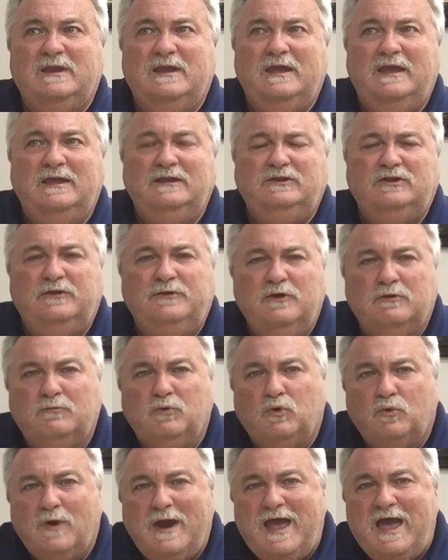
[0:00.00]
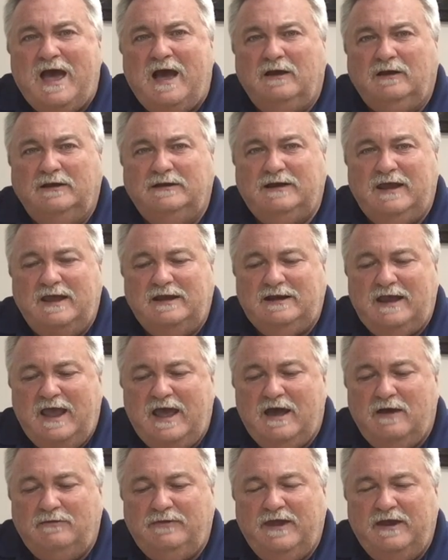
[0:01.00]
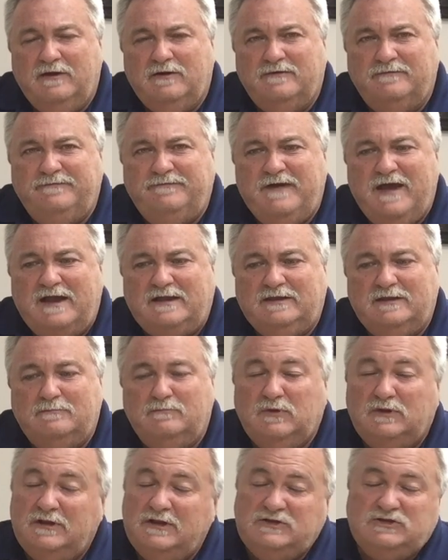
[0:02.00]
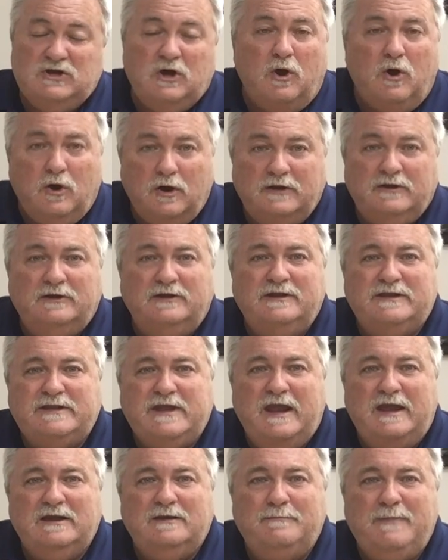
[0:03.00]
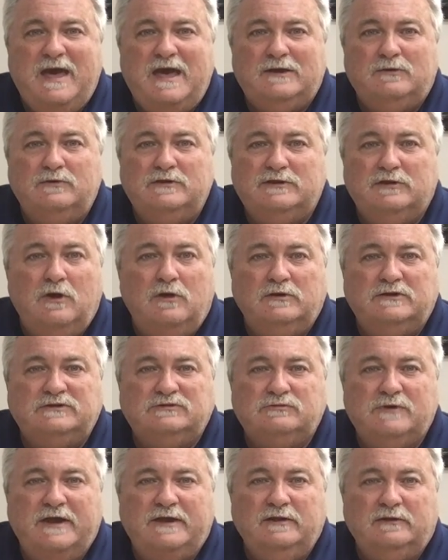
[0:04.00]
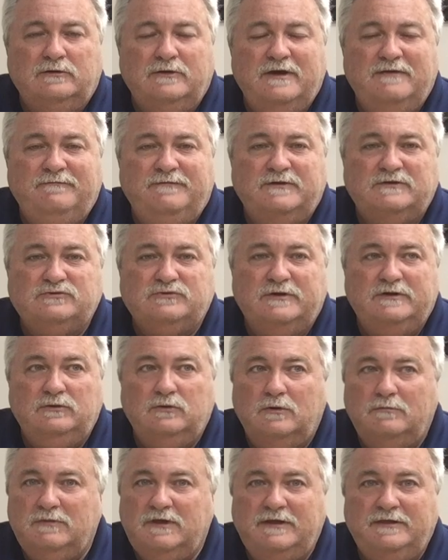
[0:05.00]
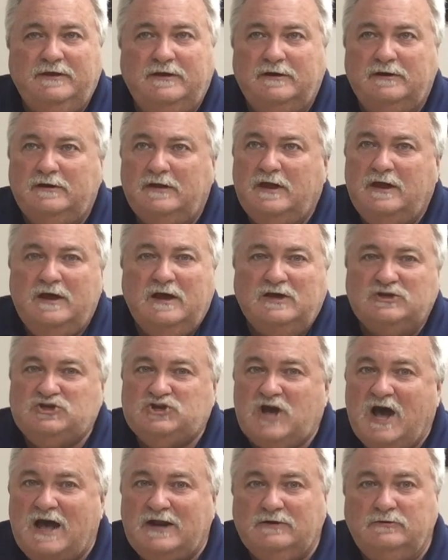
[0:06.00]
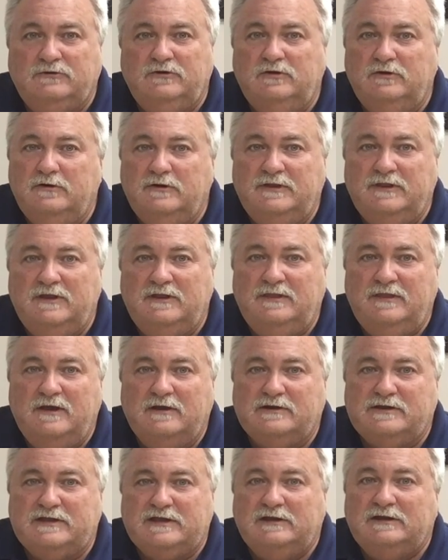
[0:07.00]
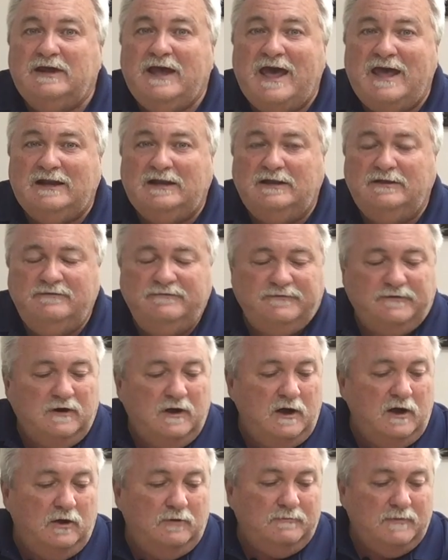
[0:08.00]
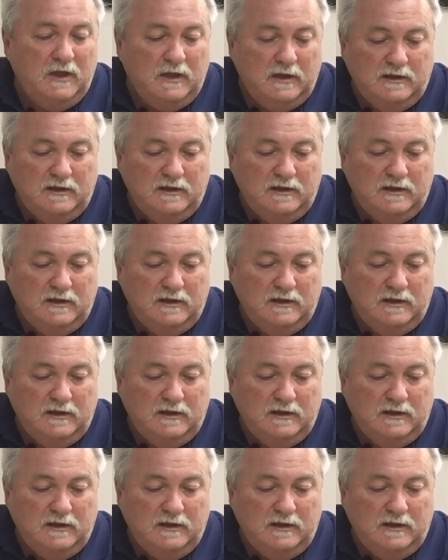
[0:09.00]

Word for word: into their morale and, and how they are affected. Militia aren't going to stay in a battle as long as regular infantry. Normally they're a shot or two and then they're skedaddling for home.